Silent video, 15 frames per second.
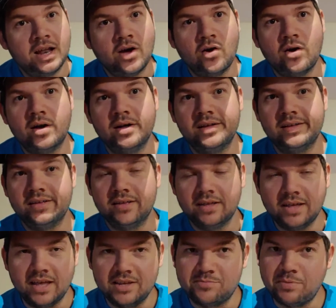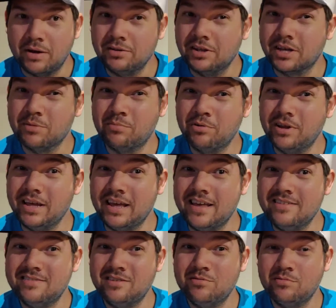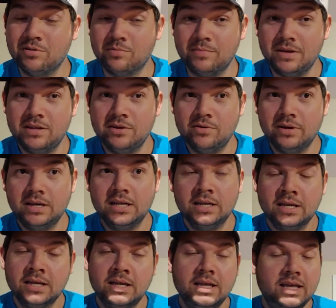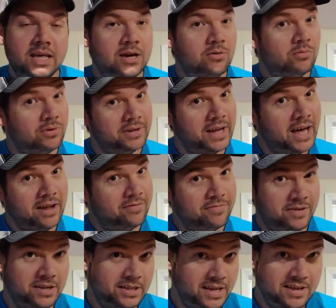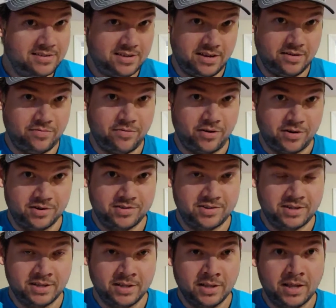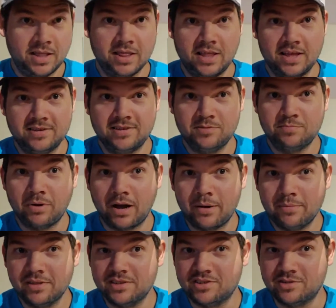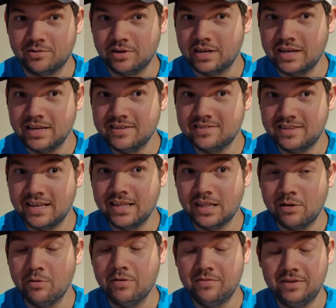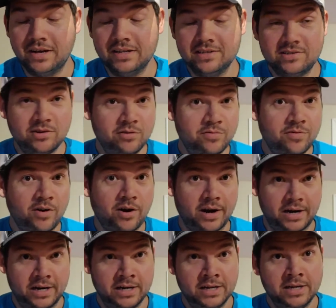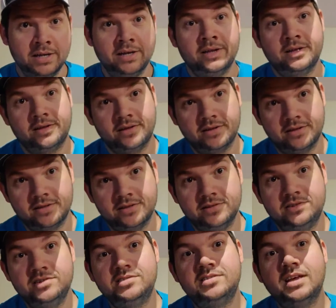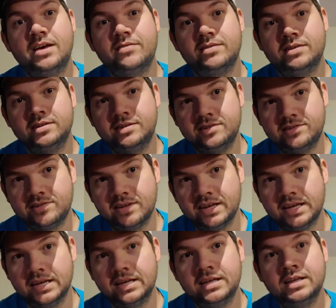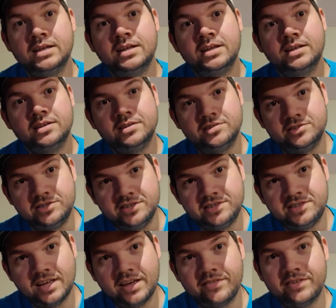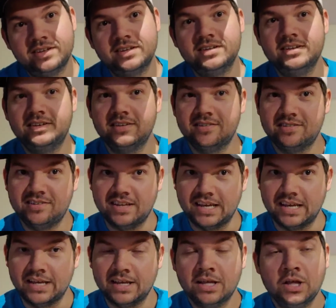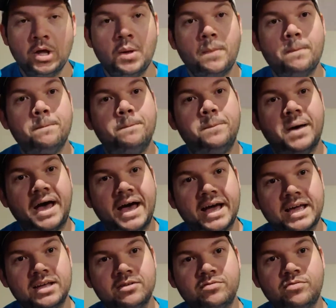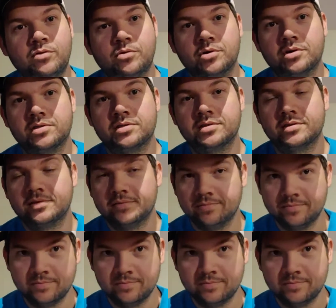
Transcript: Now, it's probably looking pretty easy with me doing it. It will not feel easy at first. This is probably the trickiest thing that we've done so far. G7 to C, G7 to C, back and forth.